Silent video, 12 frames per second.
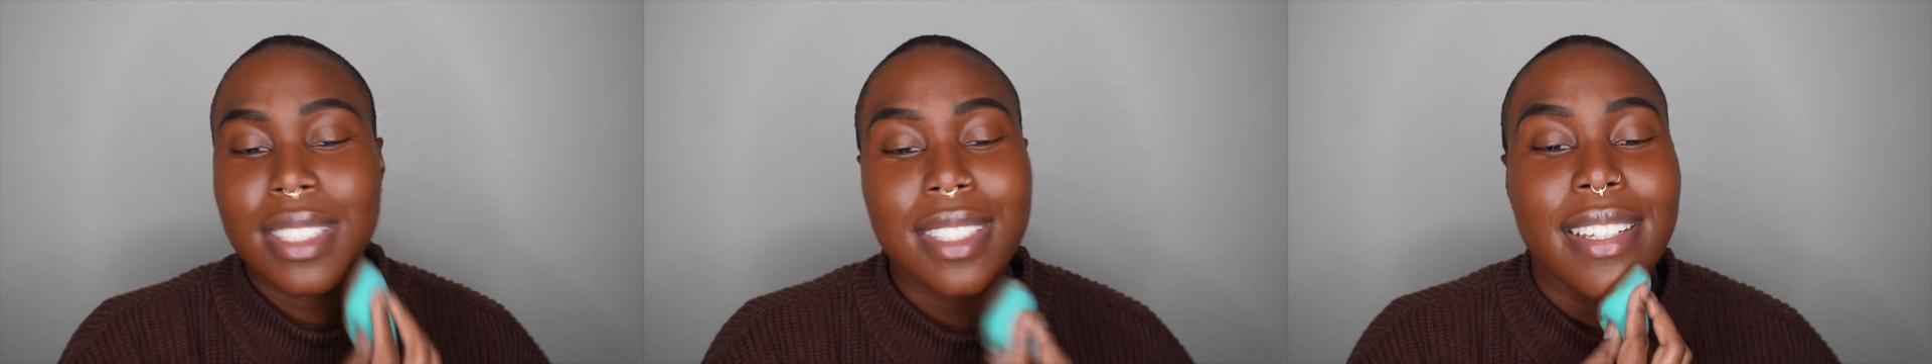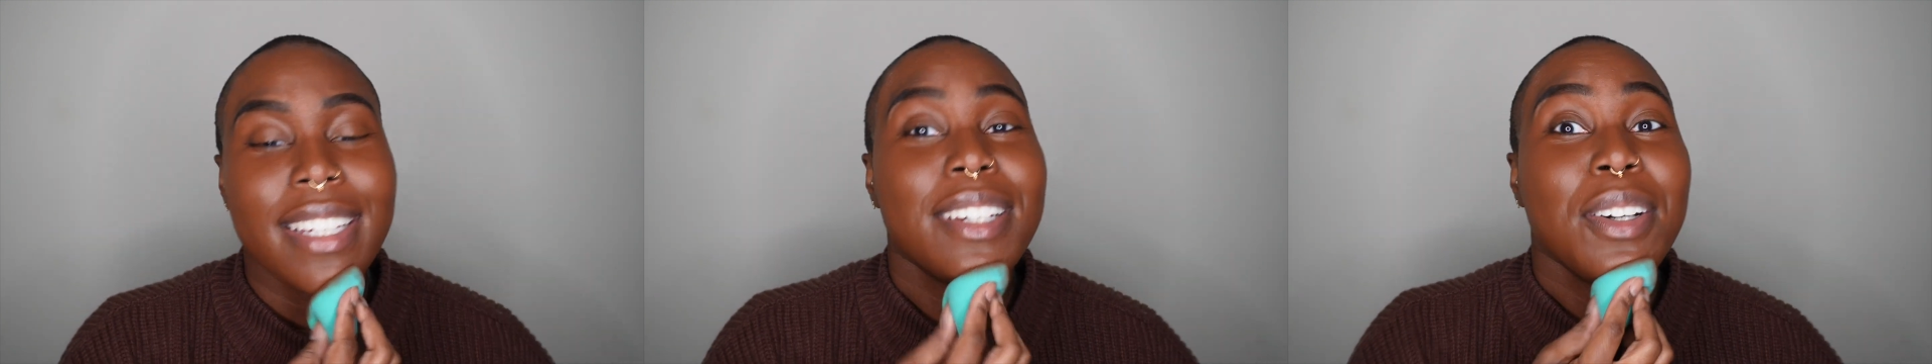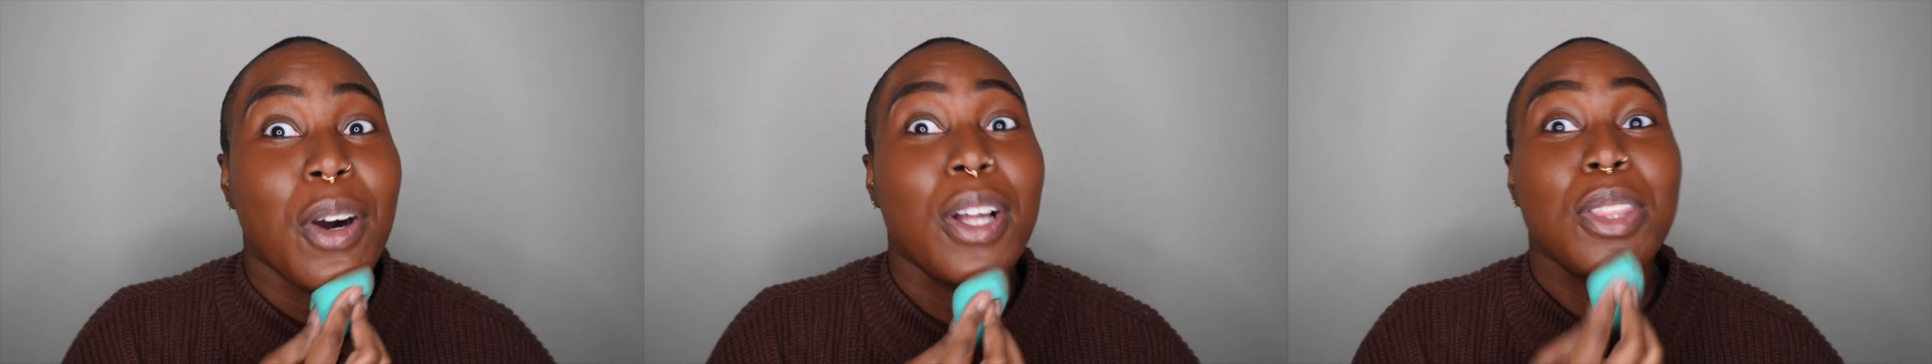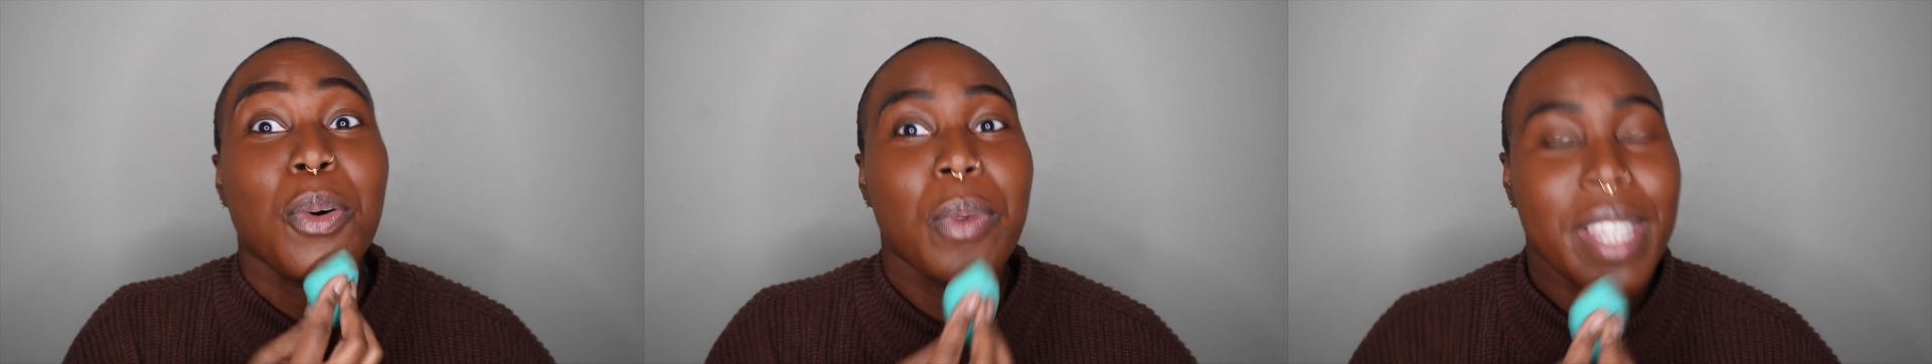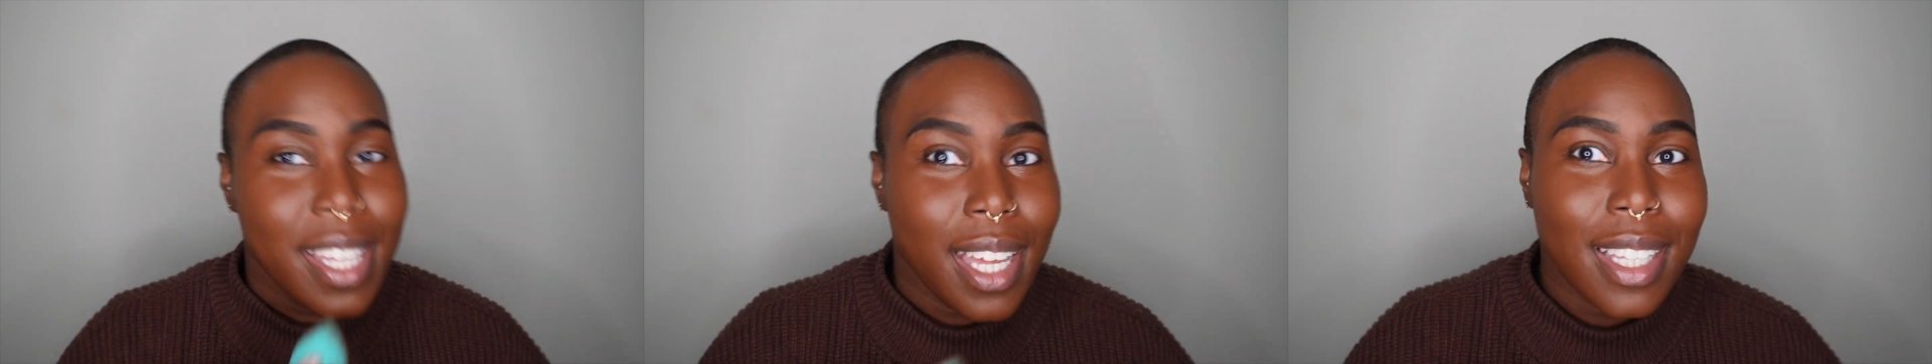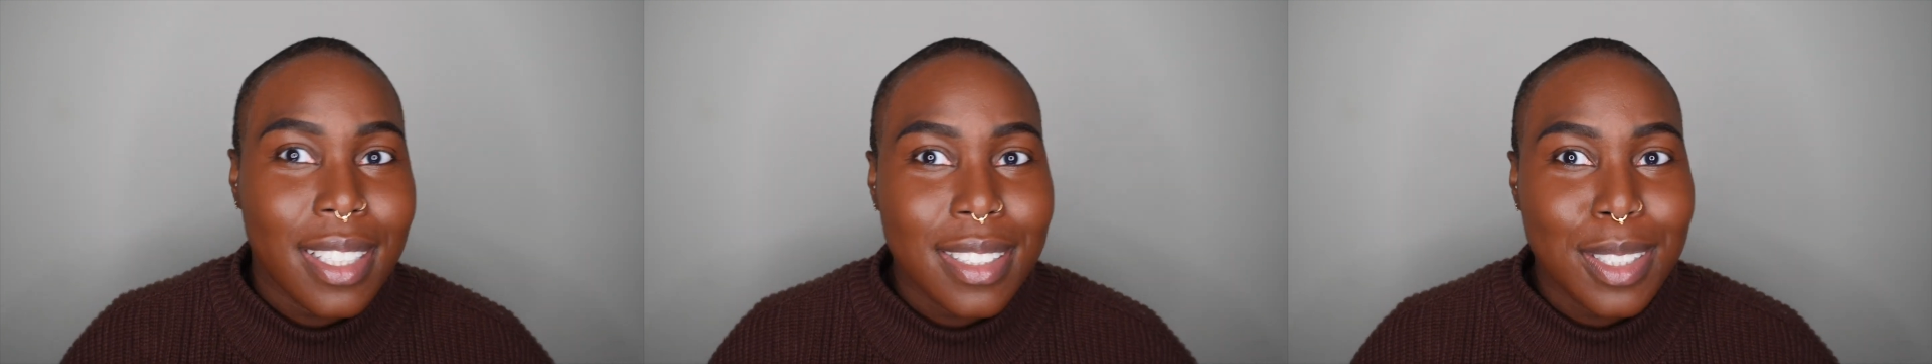like on the
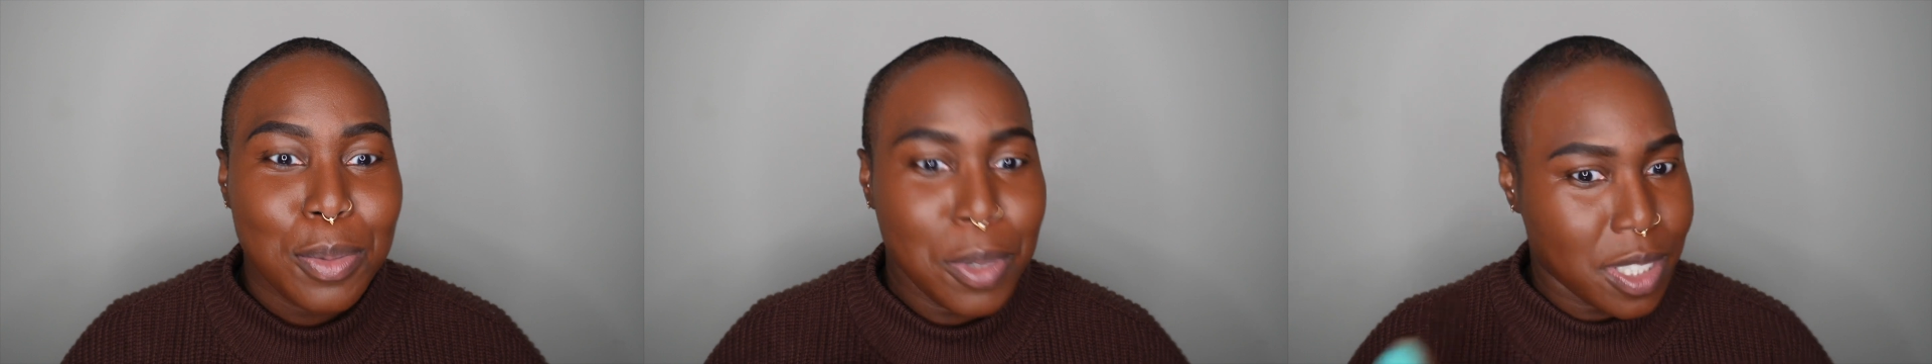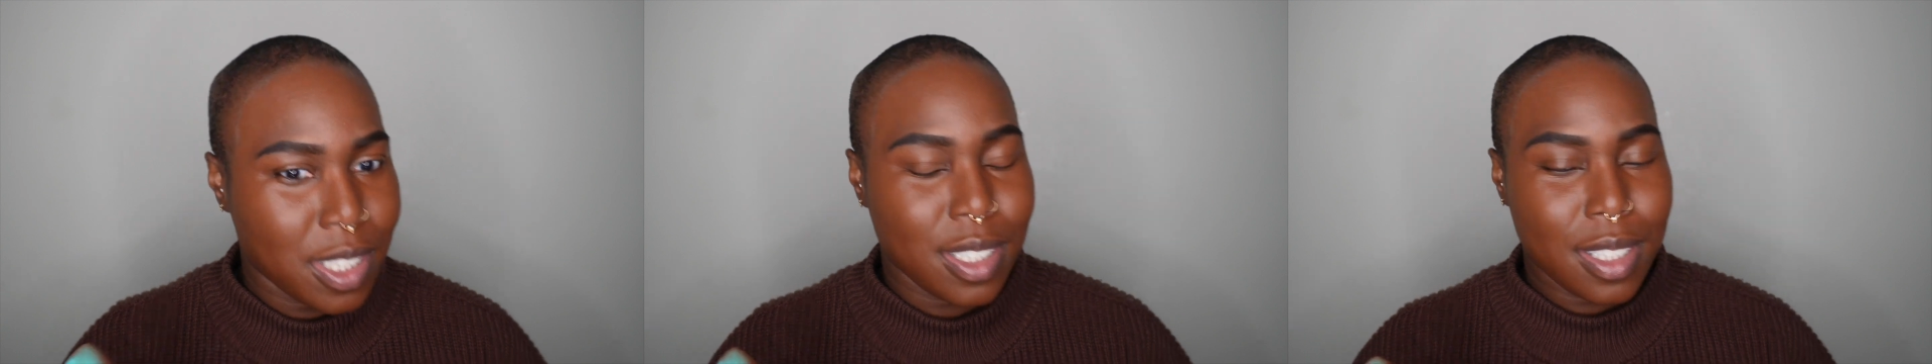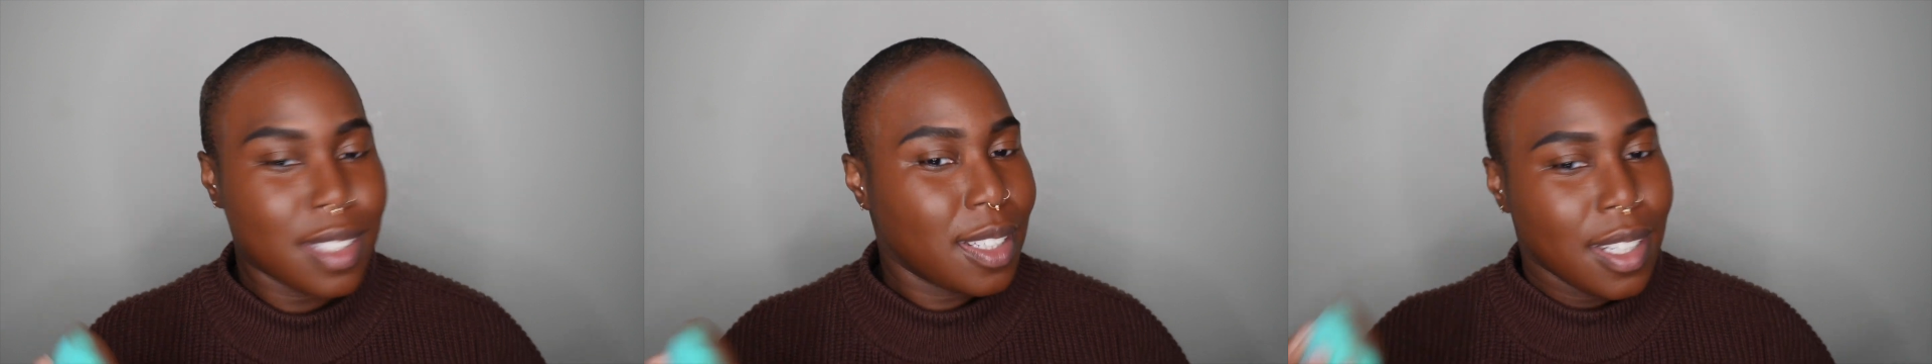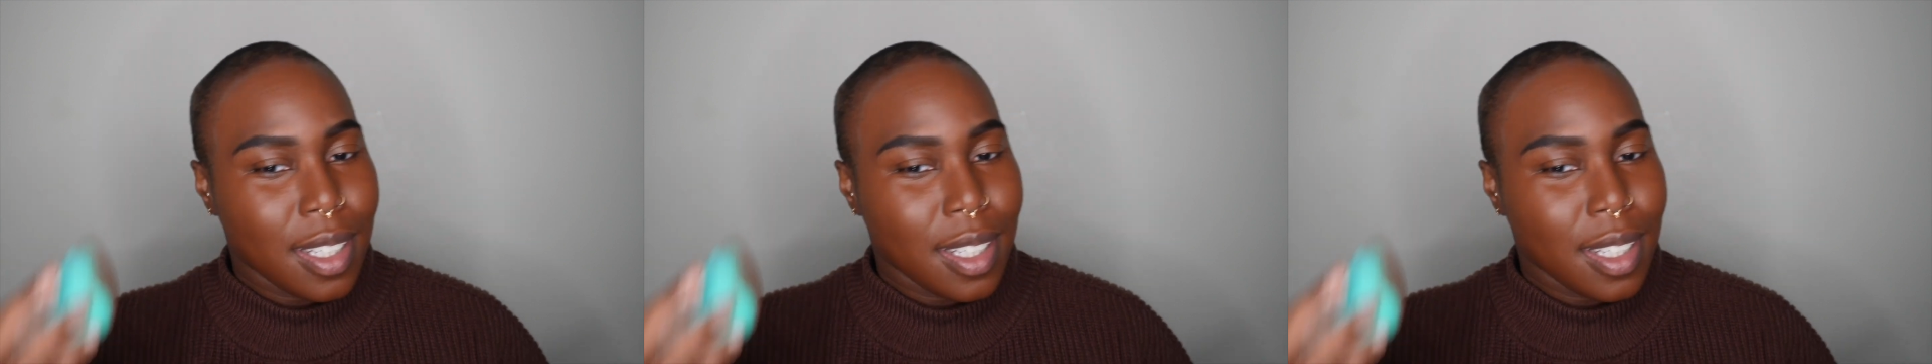weekends, which is,